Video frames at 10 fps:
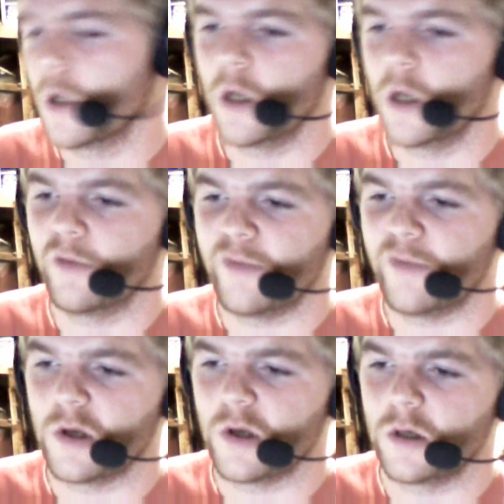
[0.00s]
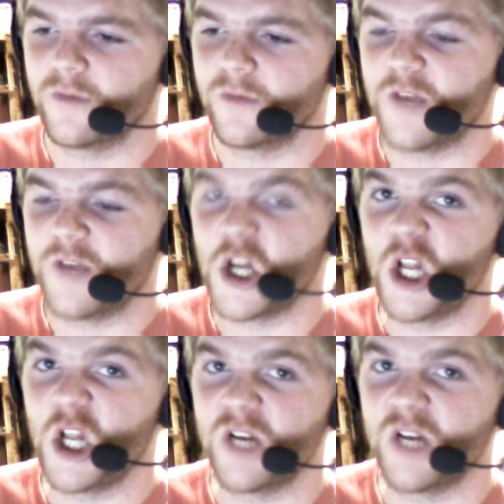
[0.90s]
and feel,
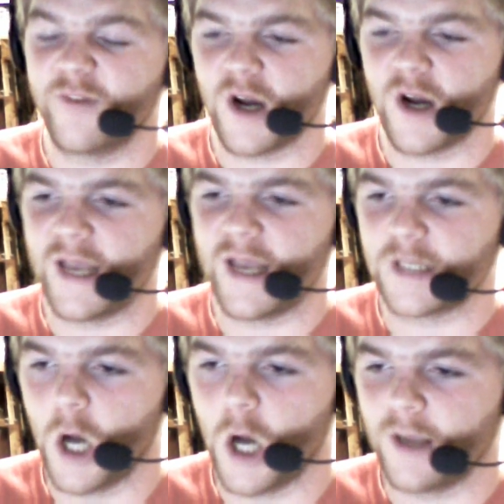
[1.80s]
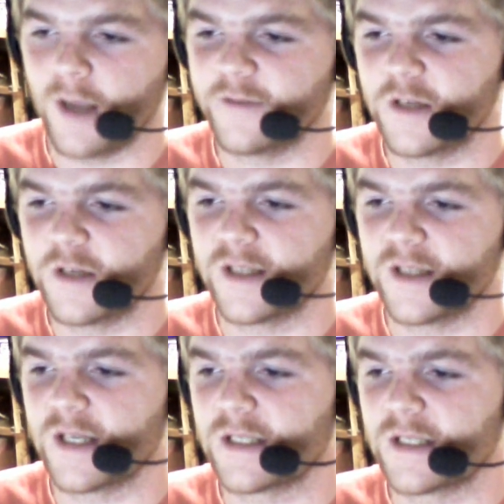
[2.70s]
feel, fuck, I can't talk, in fear and
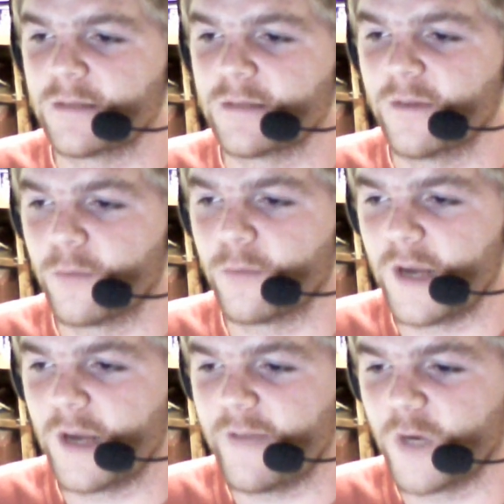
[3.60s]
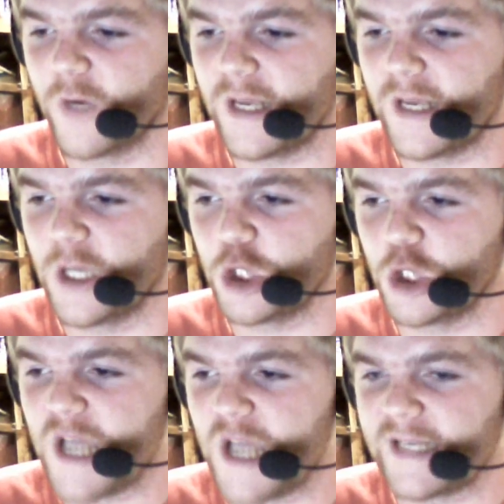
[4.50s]
says some pretty funny
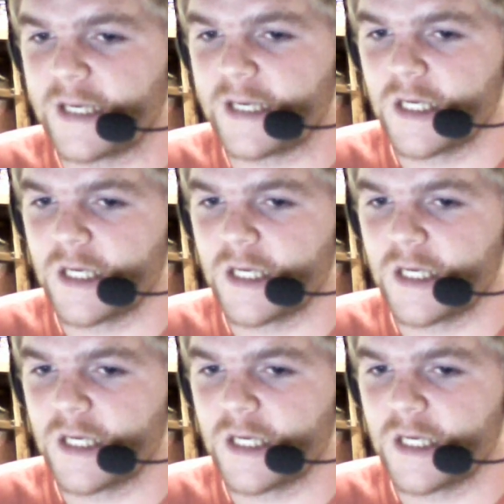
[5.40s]
shit.